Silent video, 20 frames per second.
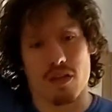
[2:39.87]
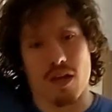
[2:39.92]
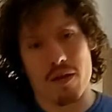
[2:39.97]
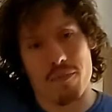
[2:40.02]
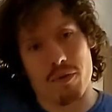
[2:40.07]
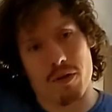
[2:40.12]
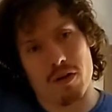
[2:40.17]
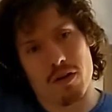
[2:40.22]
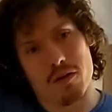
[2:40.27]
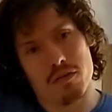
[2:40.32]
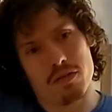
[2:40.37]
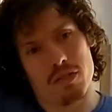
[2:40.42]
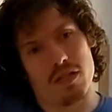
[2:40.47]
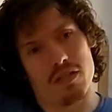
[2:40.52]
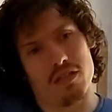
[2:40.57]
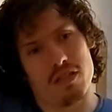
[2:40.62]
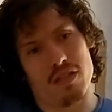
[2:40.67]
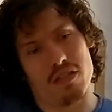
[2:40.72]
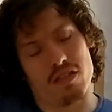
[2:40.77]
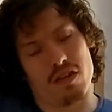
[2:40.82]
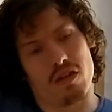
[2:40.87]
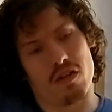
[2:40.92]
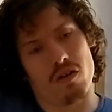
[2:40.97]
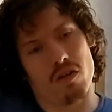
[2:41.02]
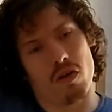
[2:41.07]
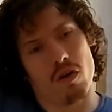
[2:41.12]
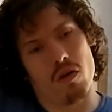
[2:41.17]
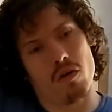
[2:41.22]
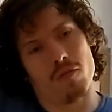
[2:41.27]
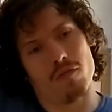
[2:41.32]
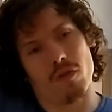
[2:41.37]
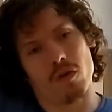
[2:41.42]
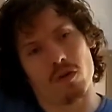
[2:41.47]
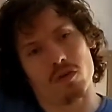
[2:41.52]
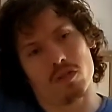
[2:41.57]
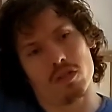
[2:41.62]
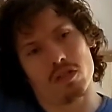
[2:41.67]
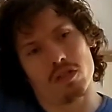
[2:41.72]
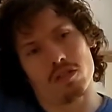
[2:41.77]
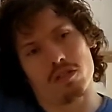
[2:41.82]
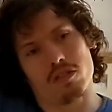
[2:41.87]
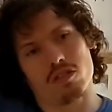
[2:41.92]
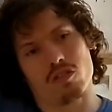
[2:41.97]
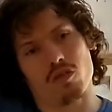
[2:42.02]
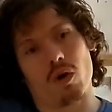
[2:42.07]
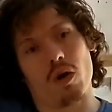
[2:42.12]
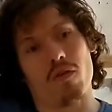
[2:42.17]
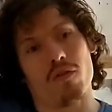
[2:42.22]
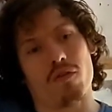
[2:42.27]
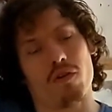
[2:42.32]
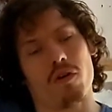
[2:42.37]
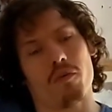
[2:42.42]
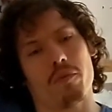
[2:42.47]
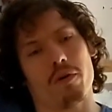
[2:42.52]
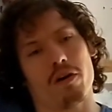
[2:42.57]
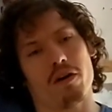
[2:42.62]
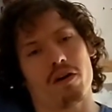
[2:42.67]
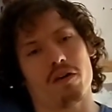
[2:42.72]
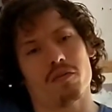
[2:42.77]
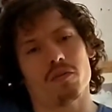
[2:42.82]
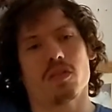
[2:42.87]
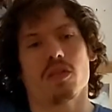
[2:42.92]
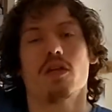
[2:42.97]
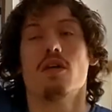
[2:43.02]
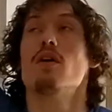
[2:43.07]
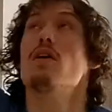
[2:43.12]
light bulbs is these are low voltage 12-volt bulbs.